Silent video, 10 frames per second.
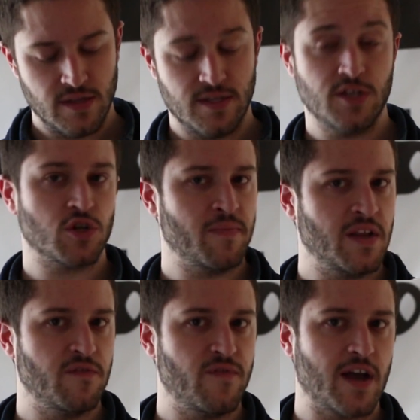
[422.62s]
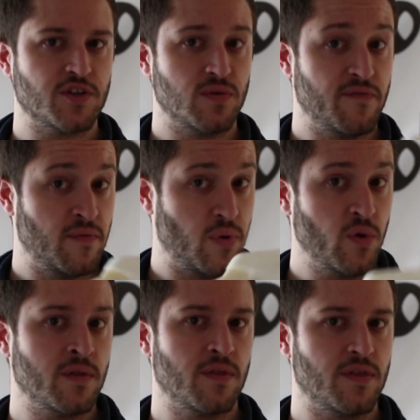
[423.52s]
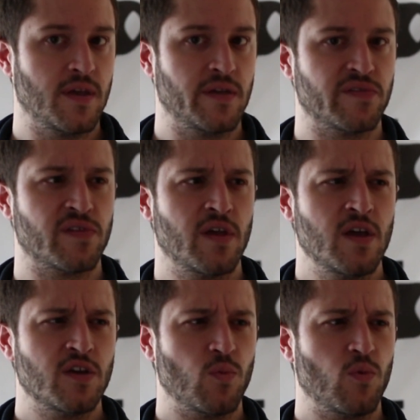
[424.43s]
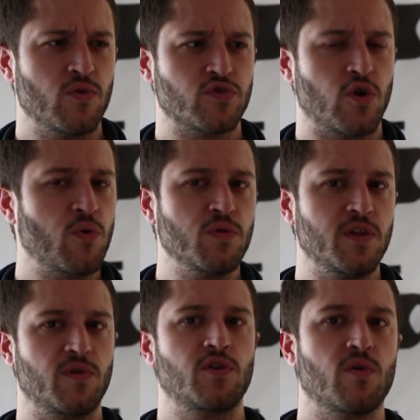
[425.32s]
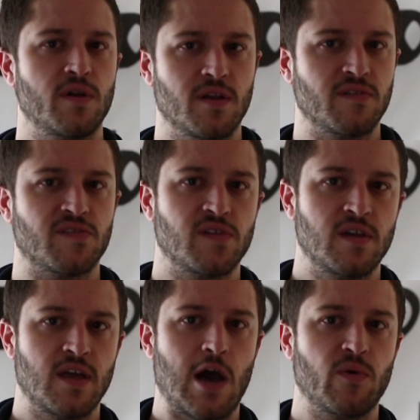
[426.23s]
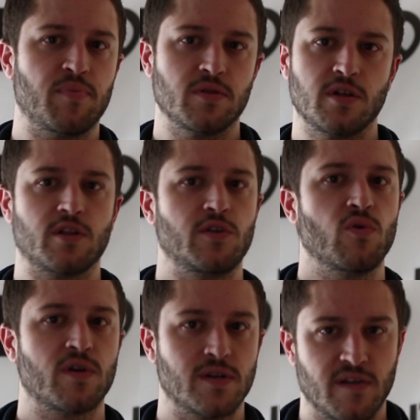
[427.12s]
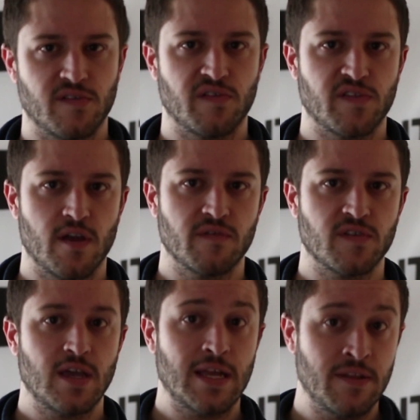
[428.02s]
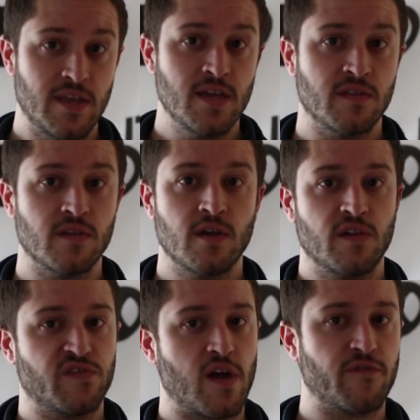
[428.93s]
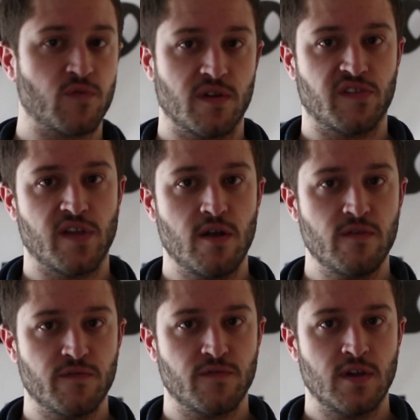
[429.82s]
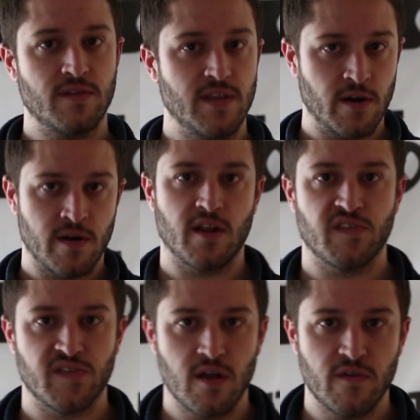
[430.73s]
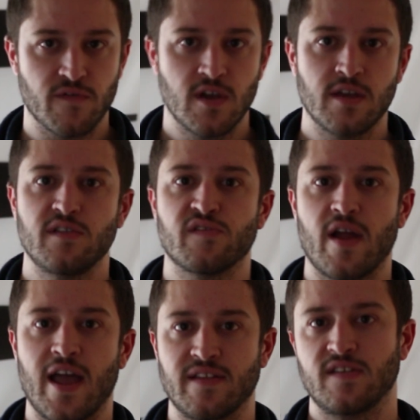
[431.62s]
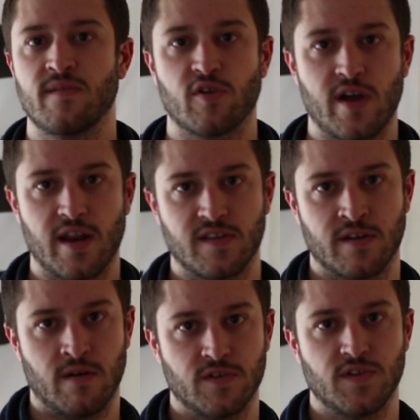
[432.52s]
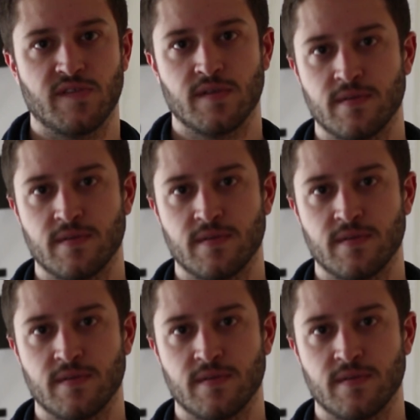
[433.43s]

digital manufacture of important things totally reorients how we politically organize ourselves. And in the end, software itself, the internet itself, these are anti-democratic technologies.